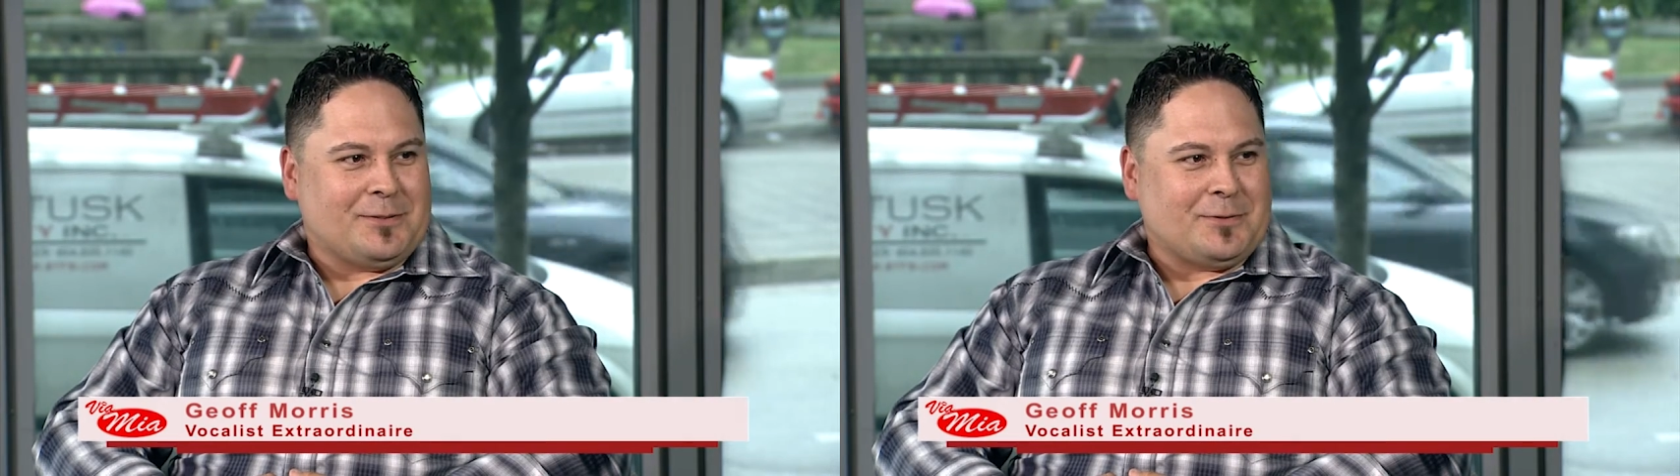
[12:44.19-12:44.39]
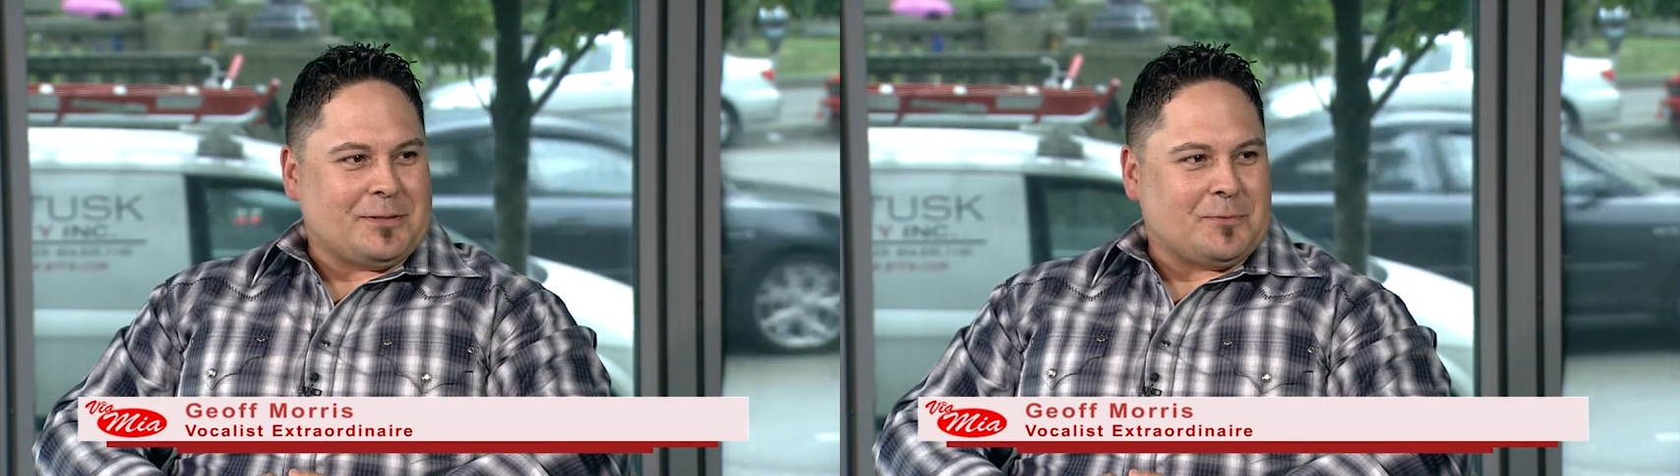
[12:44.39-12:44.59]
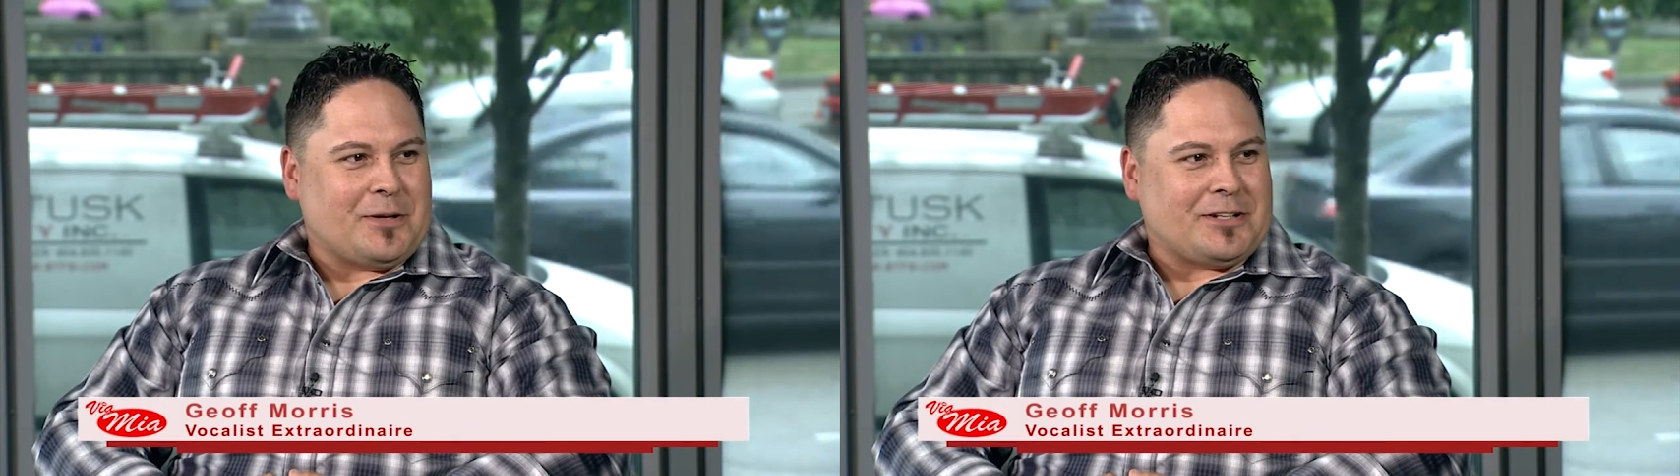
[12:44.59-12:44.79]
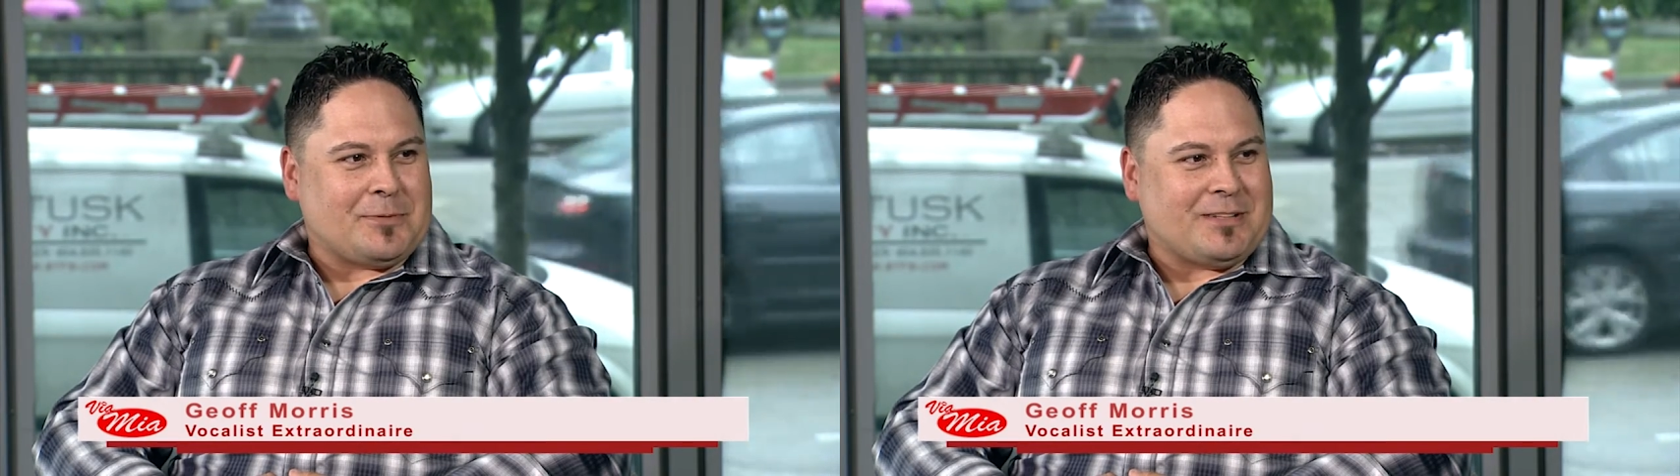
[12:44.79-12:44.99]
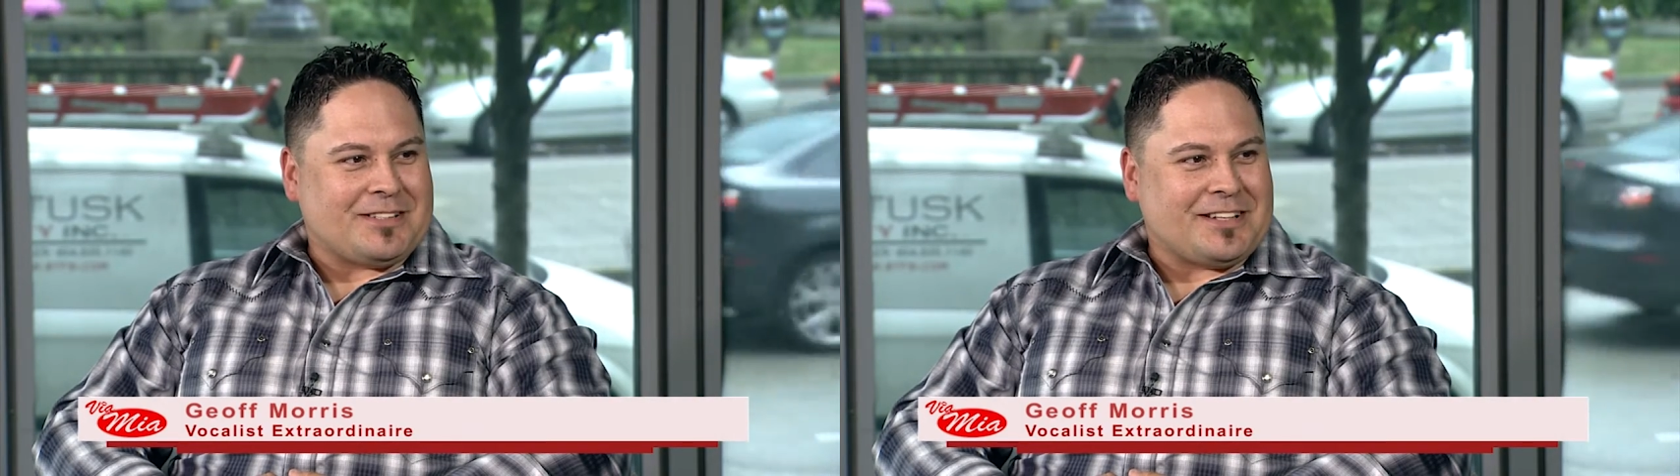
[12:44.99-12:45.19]
who didn't want to
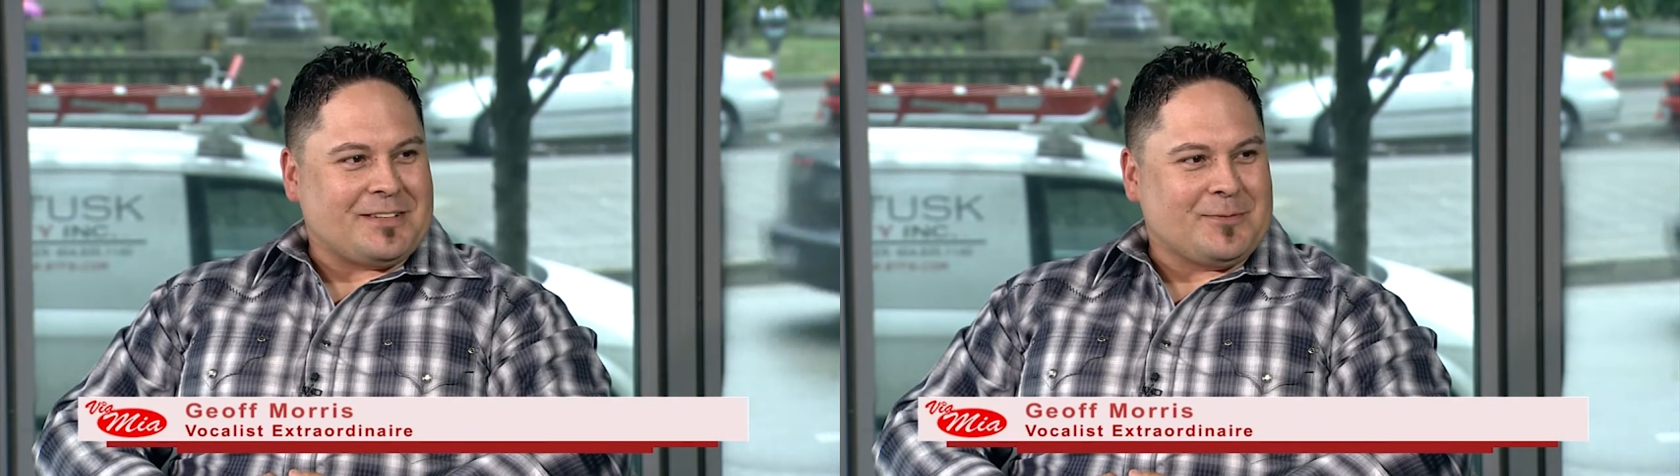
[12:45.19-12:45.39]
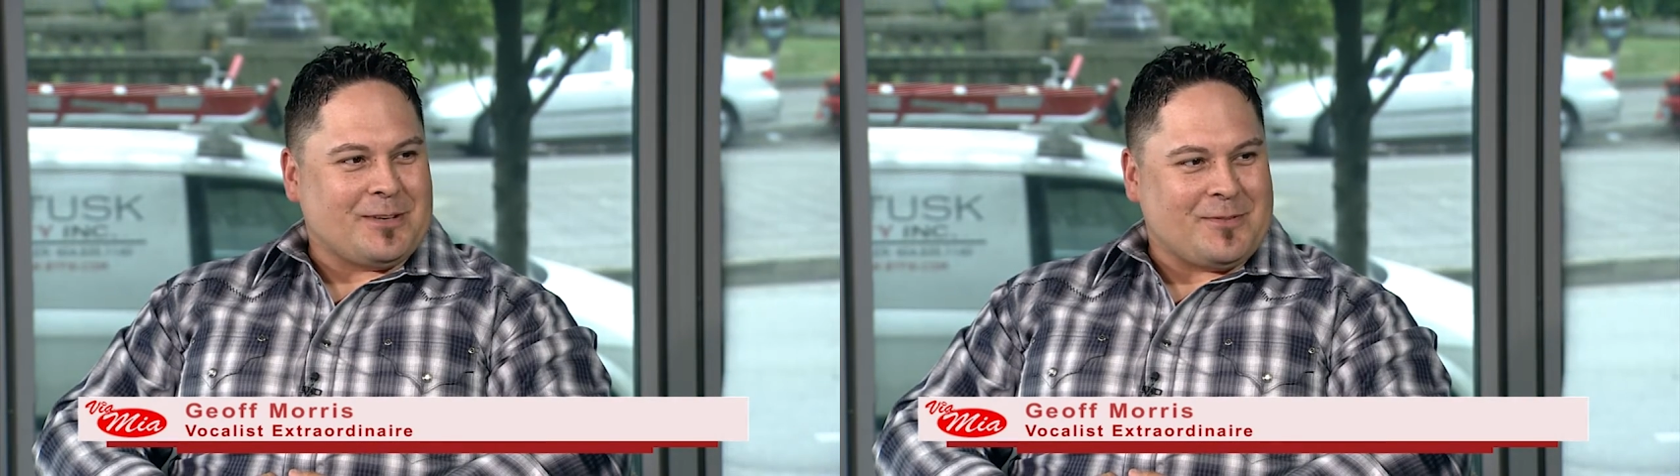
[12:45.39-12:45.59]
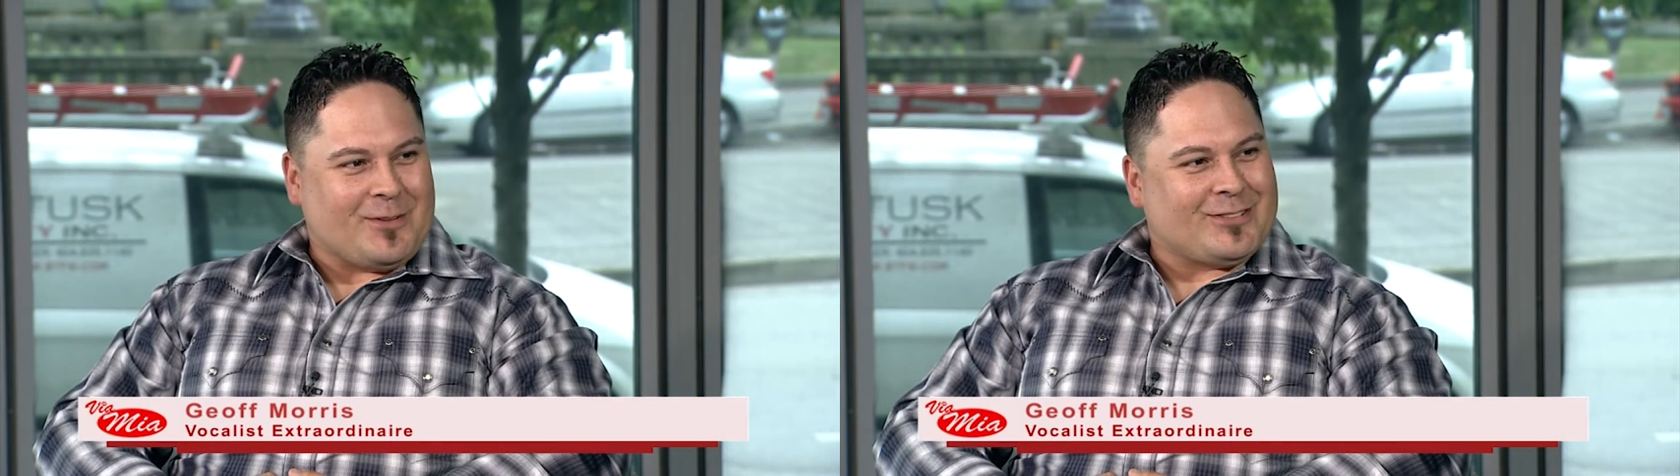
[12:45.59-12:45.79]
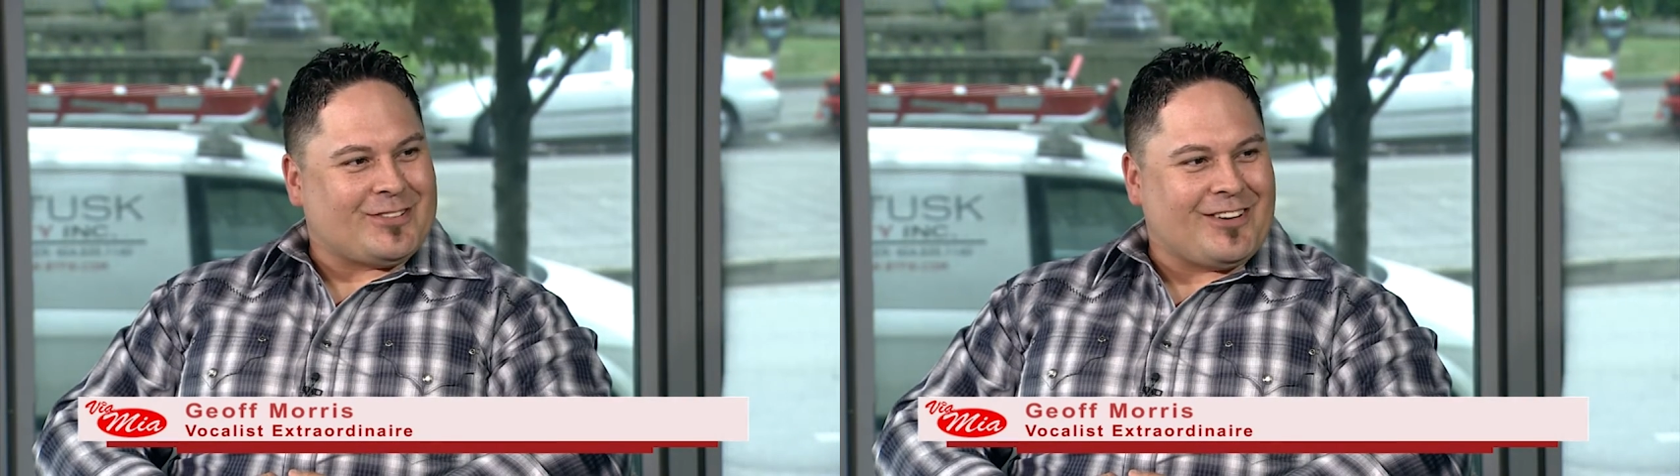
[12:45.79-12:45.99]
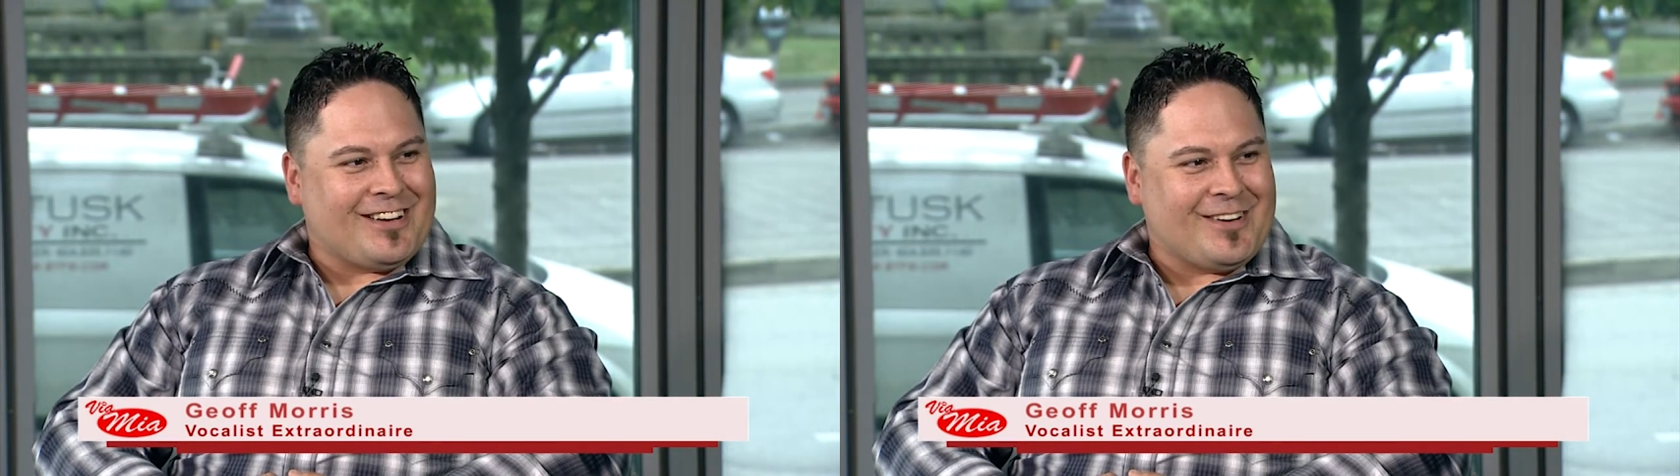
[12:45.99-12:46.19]
hear me sing when I first
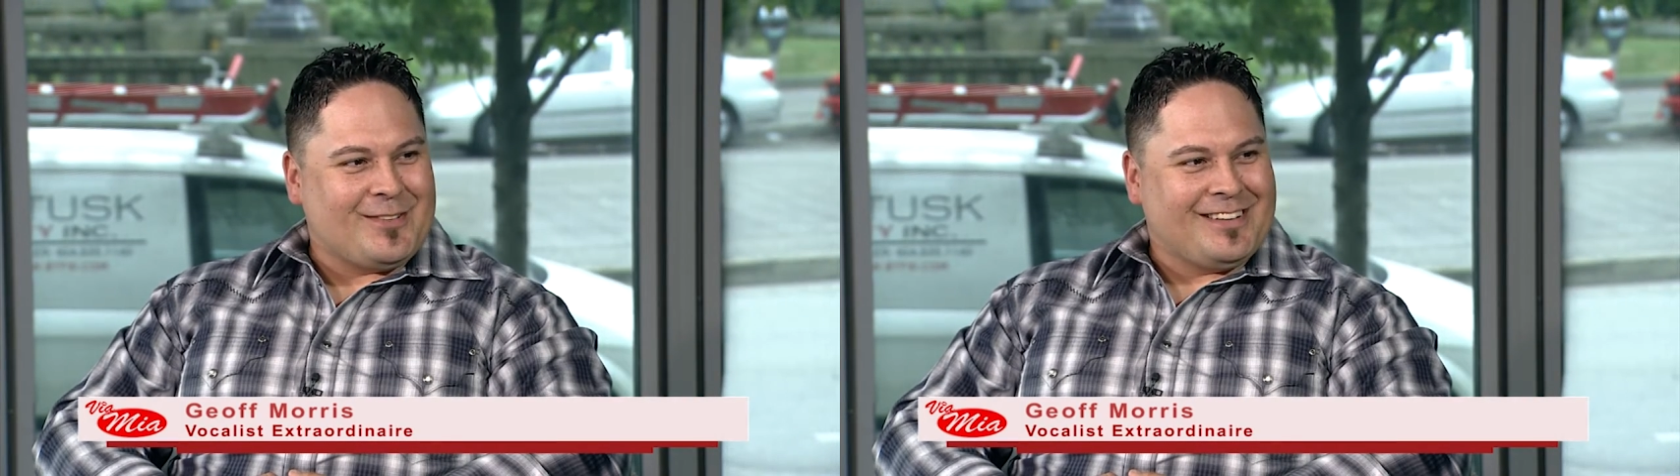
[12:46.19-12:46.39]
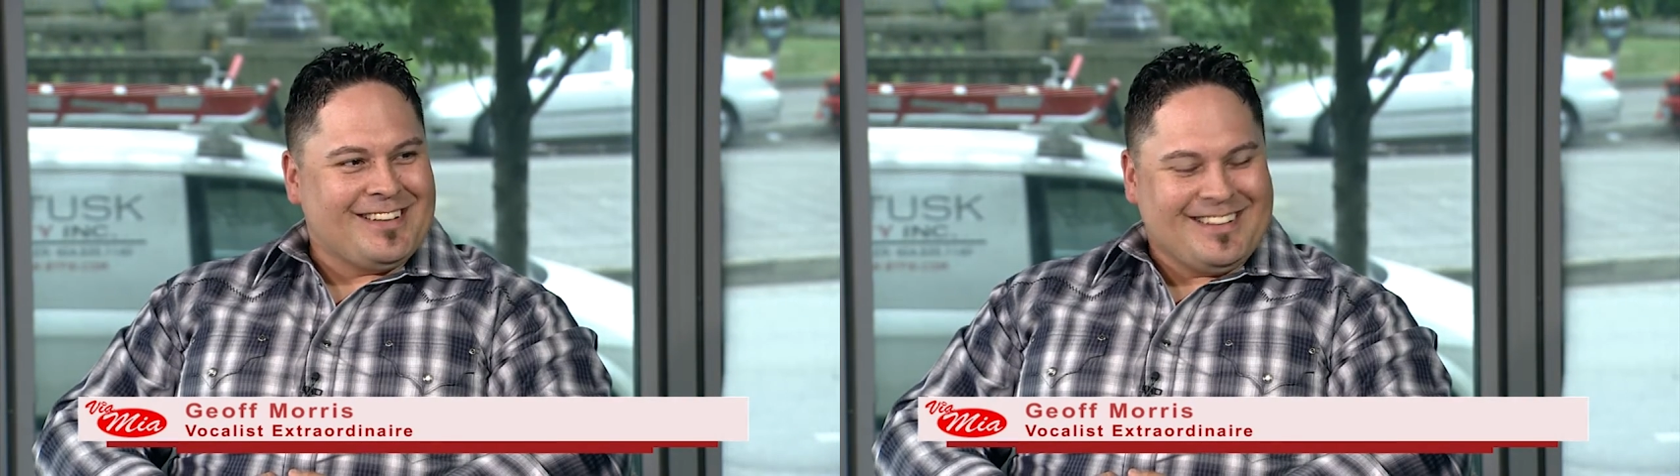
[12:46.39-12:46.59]
started out.